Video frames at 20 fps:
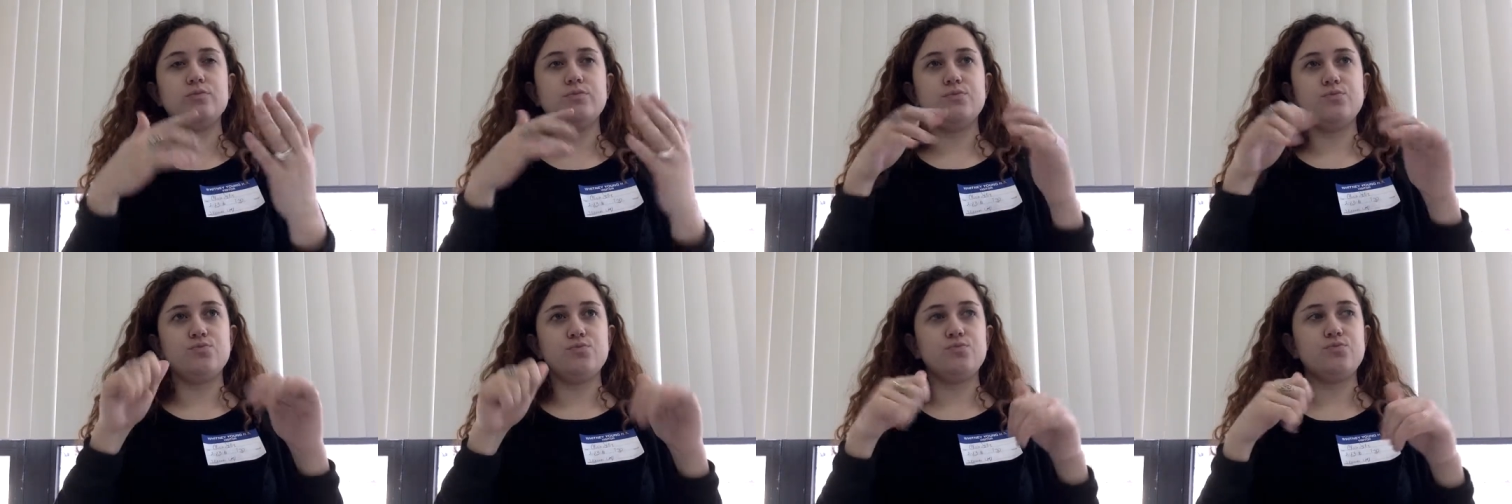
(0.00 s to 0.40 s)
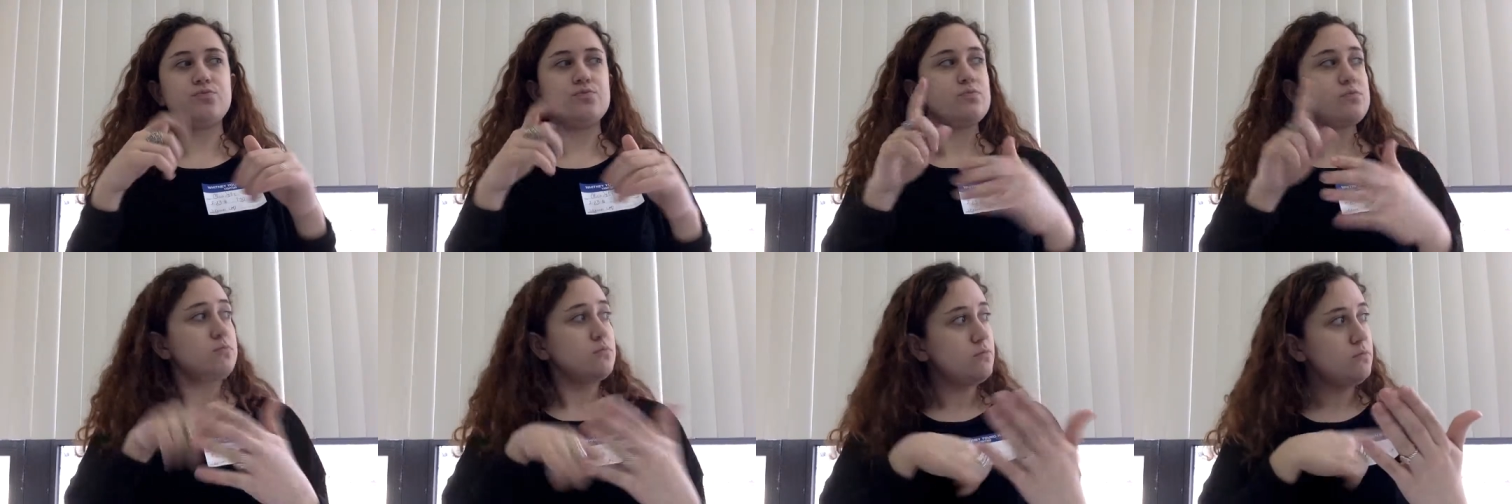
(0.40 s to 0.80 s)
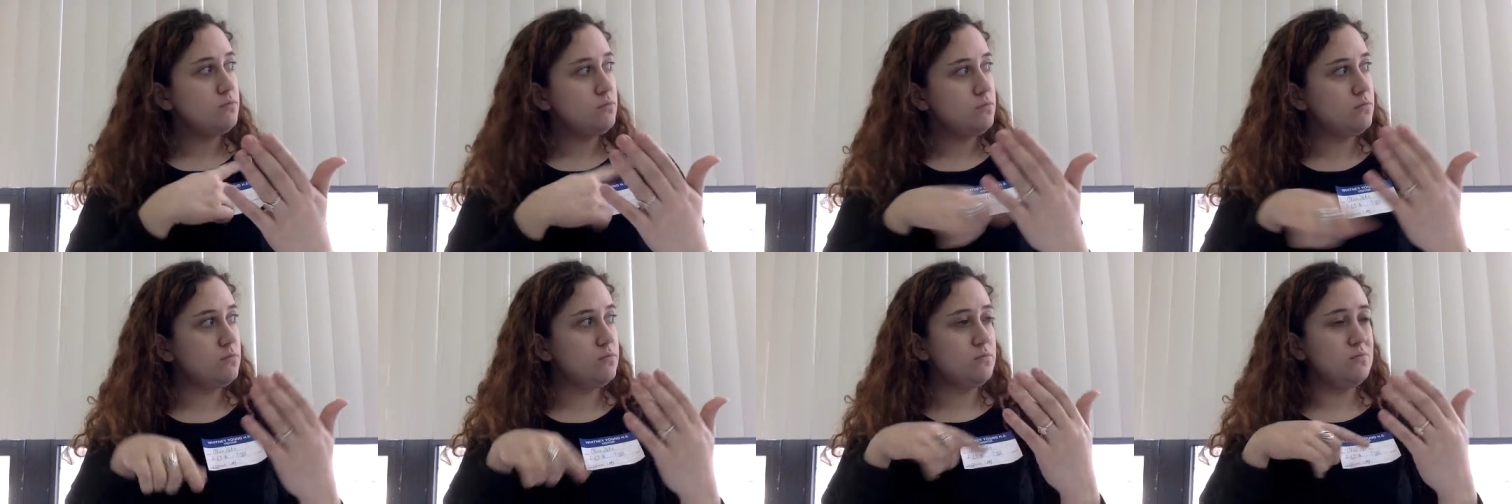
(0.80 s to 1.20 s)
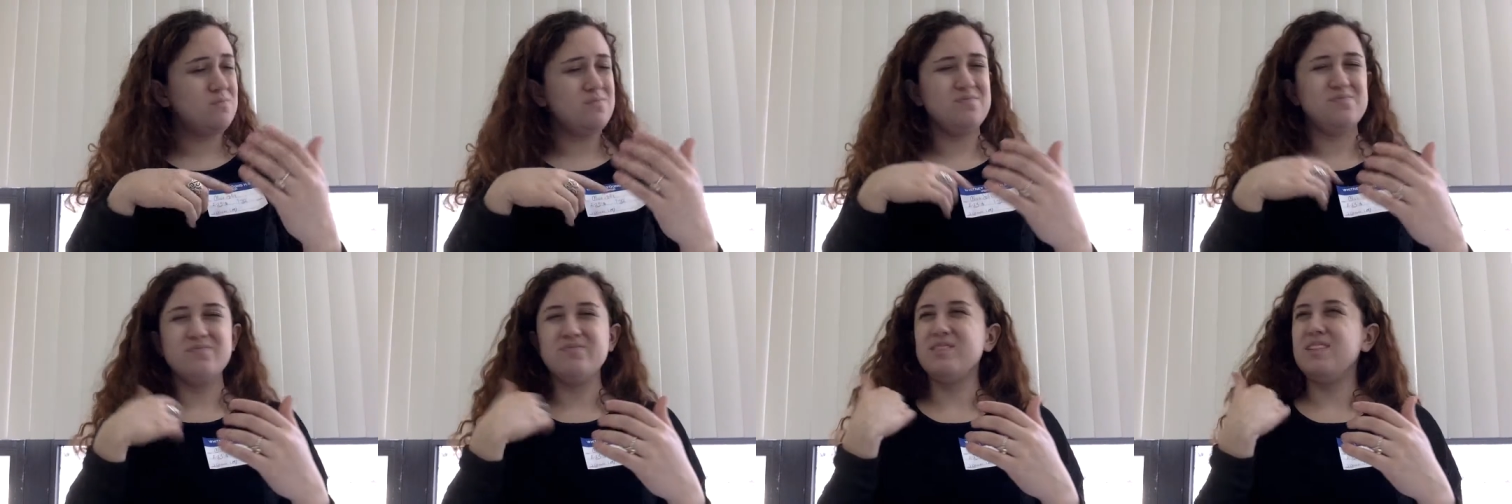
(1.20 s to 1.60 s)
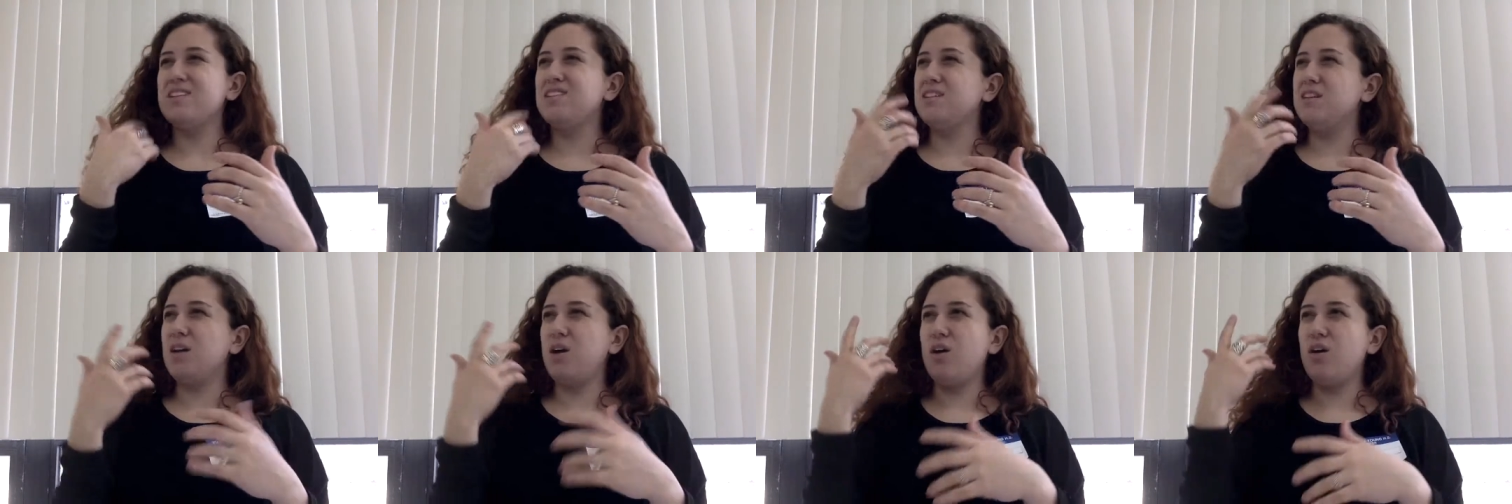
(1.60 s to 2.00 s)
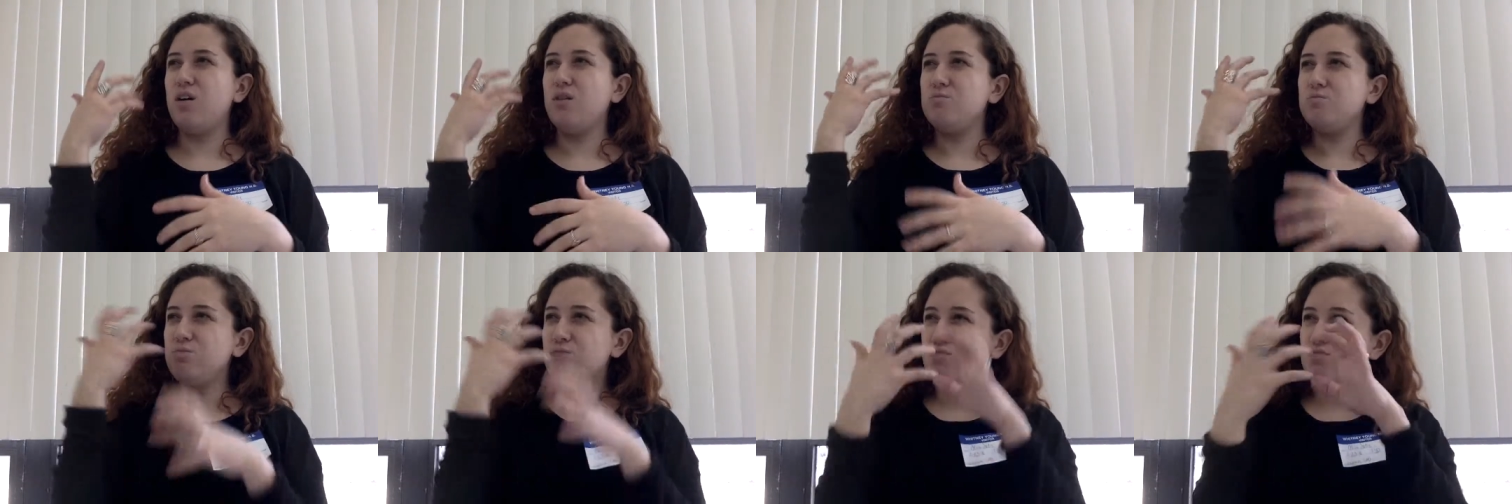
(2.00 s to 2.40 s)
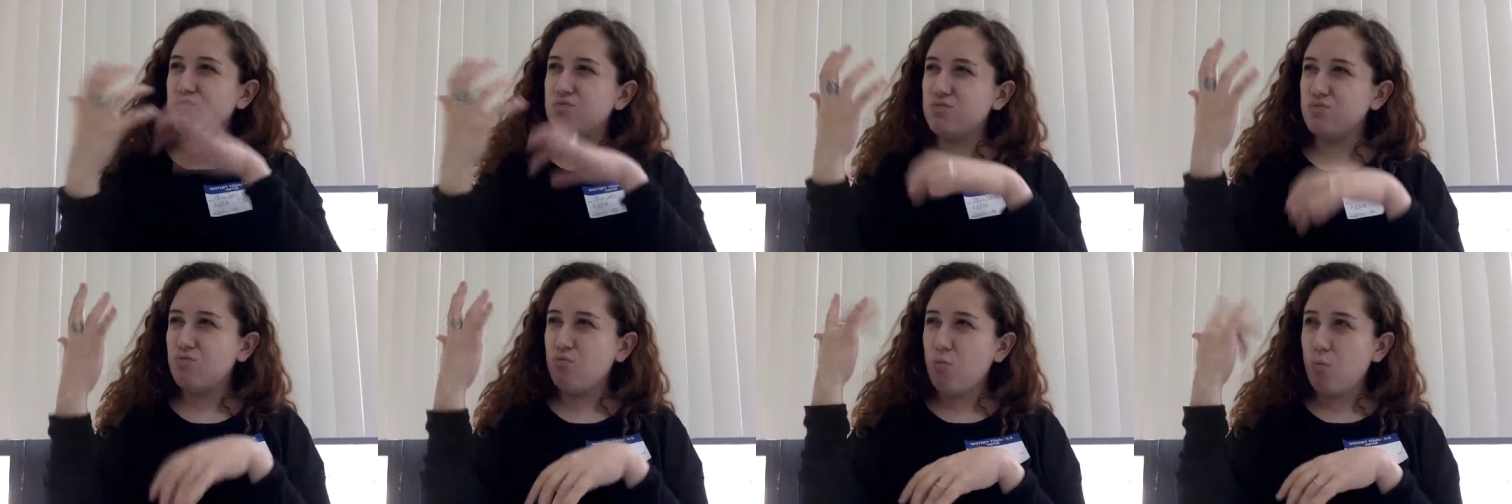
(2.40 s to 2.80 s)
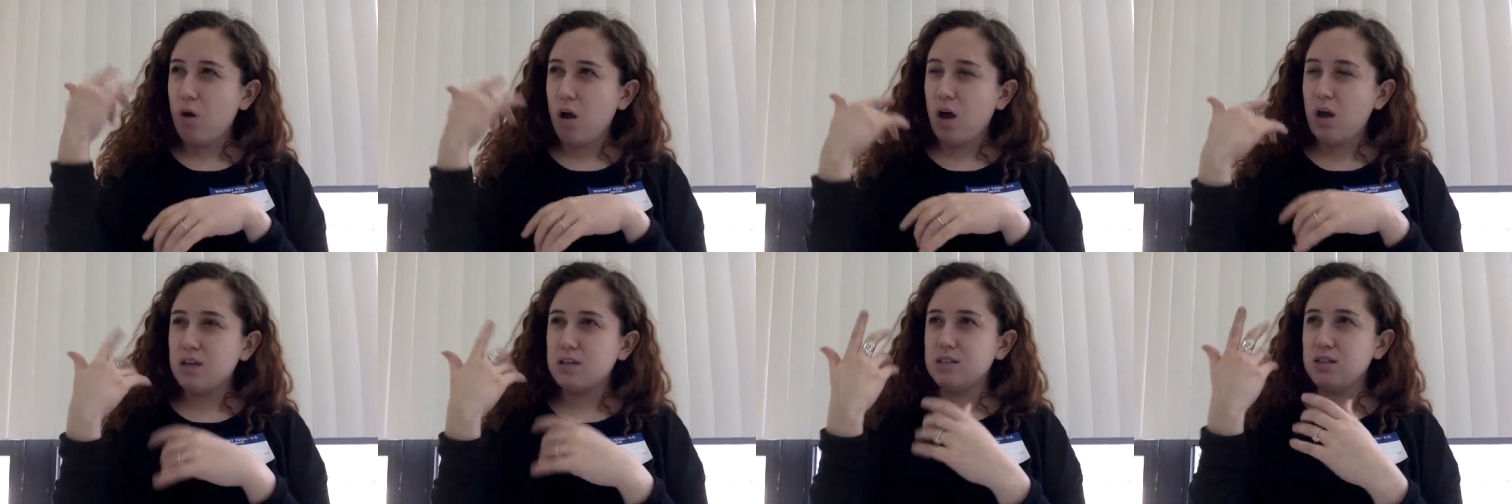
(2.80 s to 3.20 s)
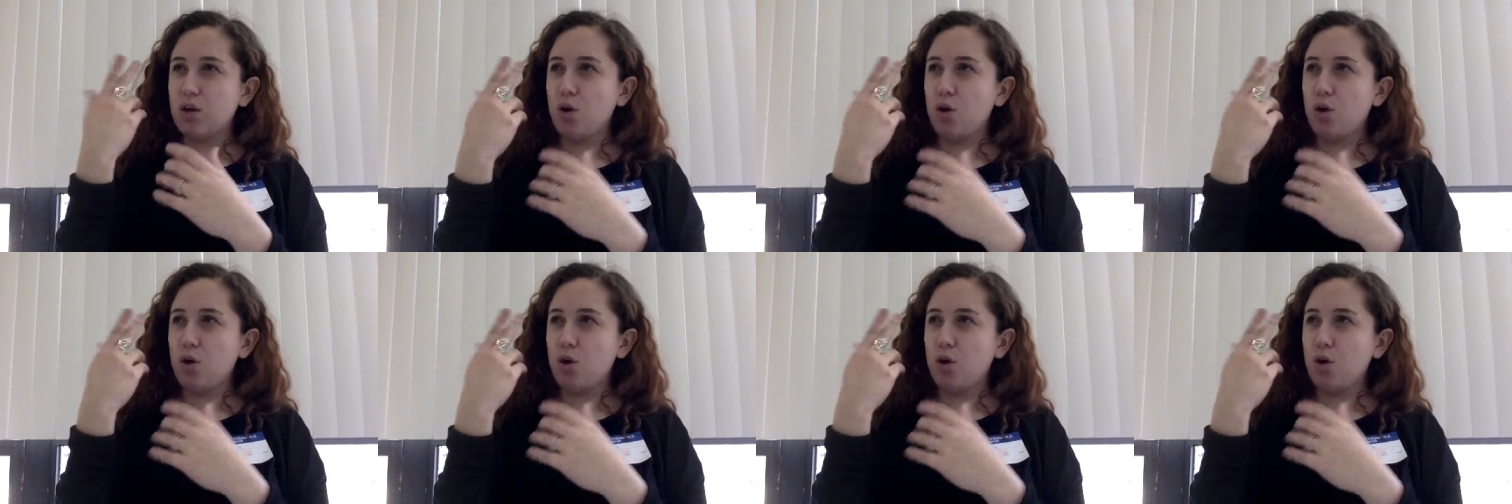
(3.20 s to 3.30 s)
I'm confused. Why is there a hole and not